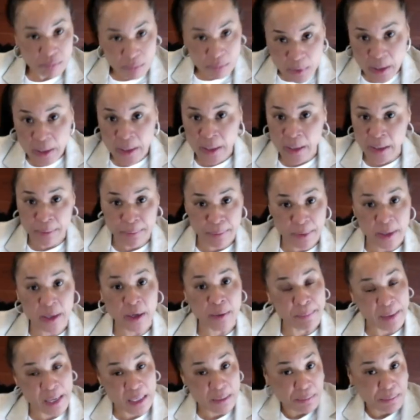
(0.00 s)
it'll, it'll
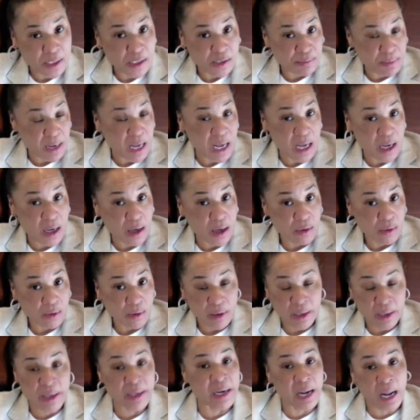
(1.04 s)
make me smile.
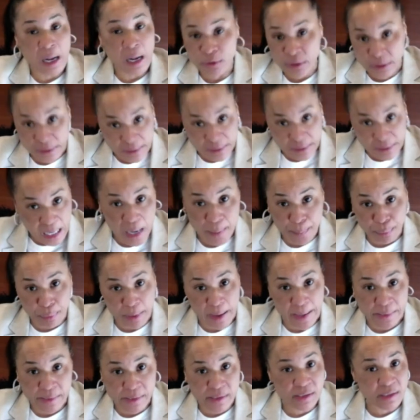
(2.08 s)
And I'll stop
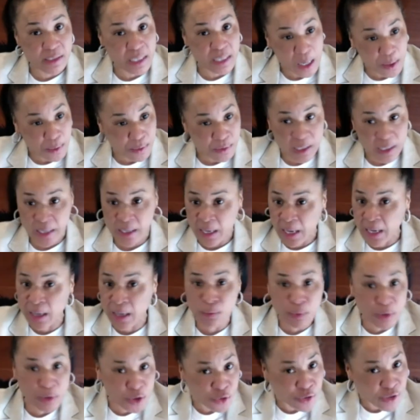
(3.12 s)
practice and I was like, hey,
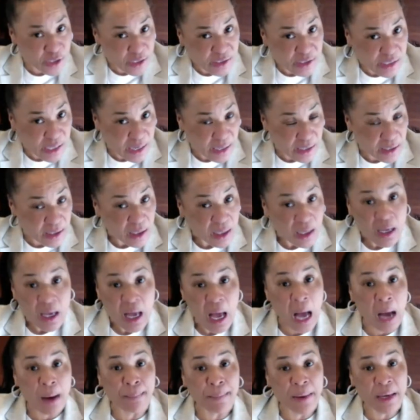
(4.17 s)
what'd you just say?
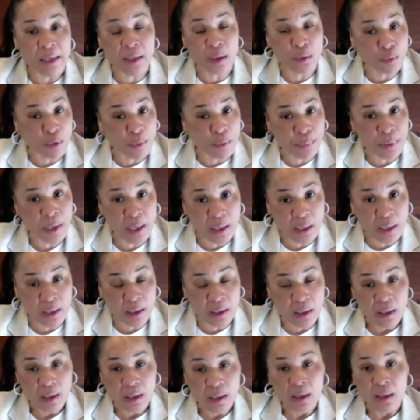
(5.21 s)
I'll make them repeat
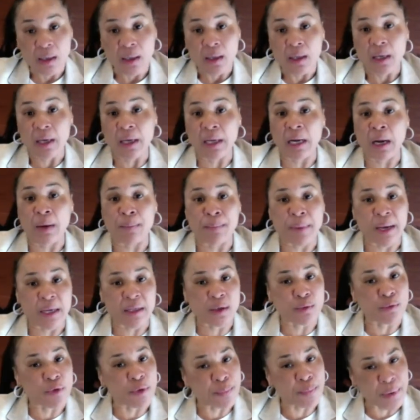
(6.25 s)
it and I'll make
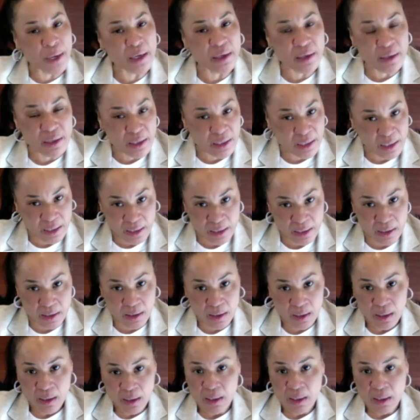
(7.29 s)
them repeat it again.